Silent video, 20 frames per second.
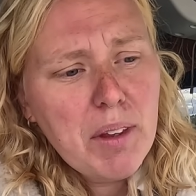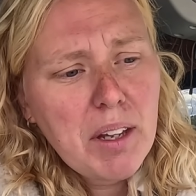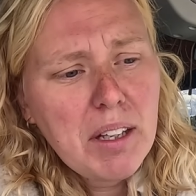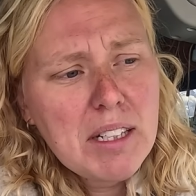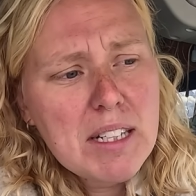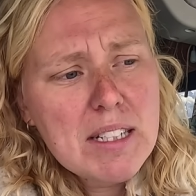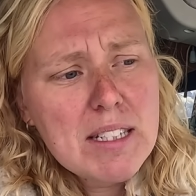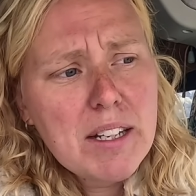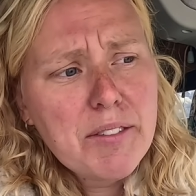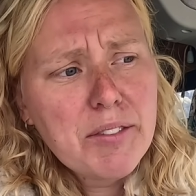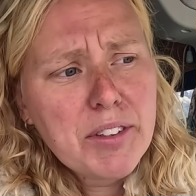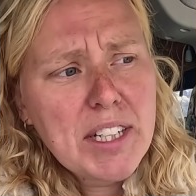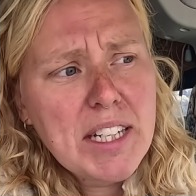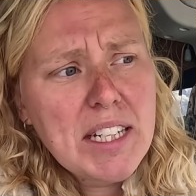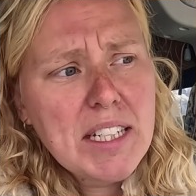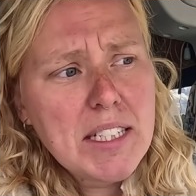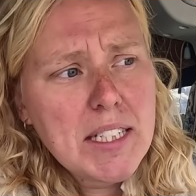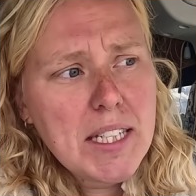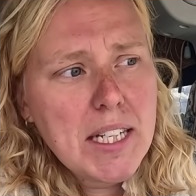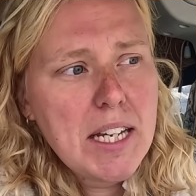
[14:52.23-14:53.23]
And it's never
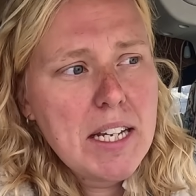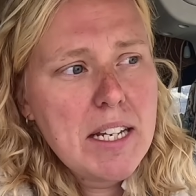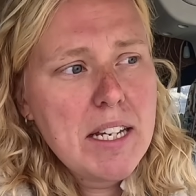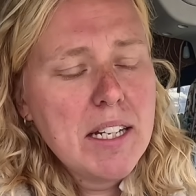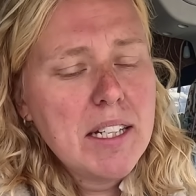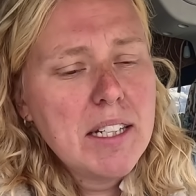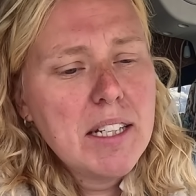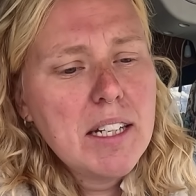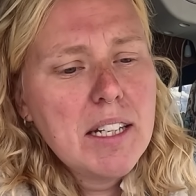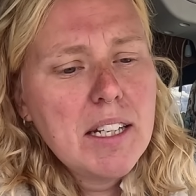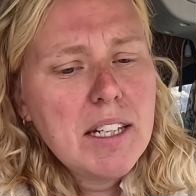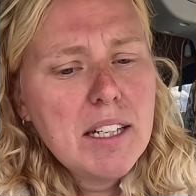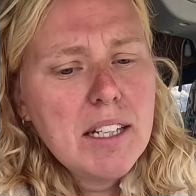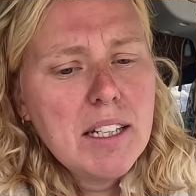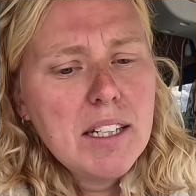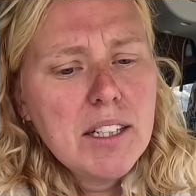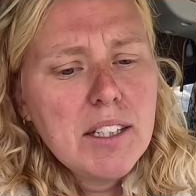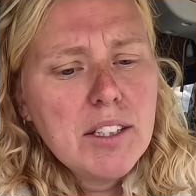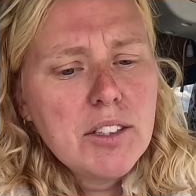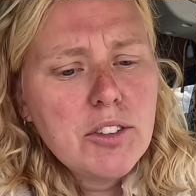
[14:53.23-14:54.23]
easy
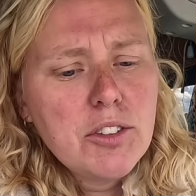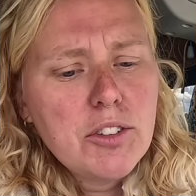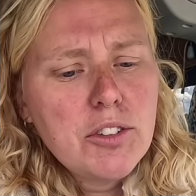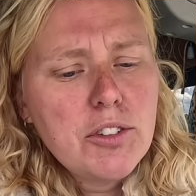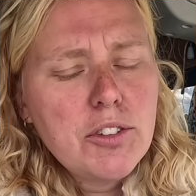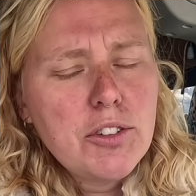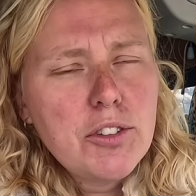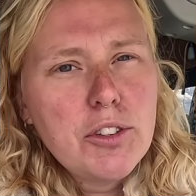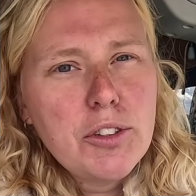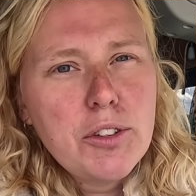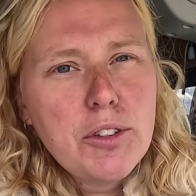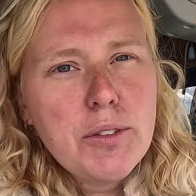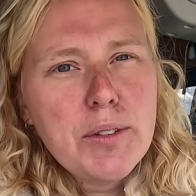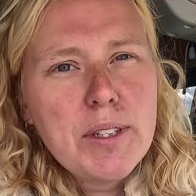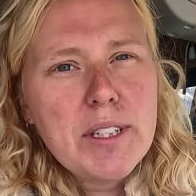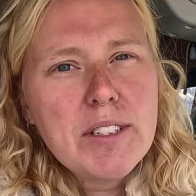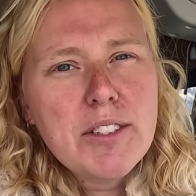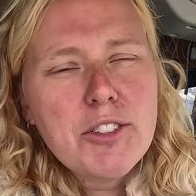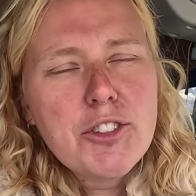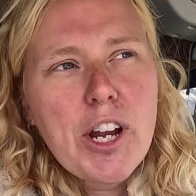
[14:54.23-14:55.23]
to do
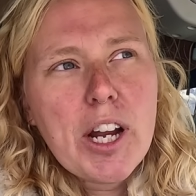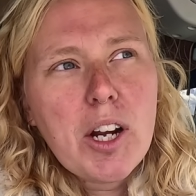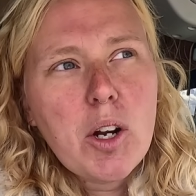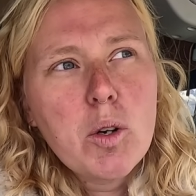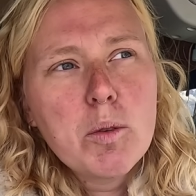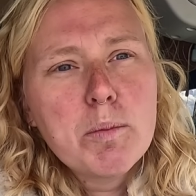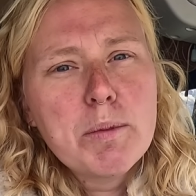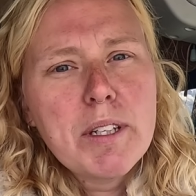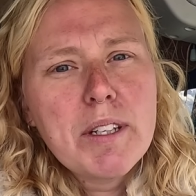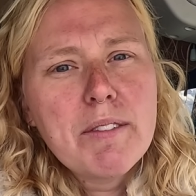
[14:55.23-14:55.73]
these checkups,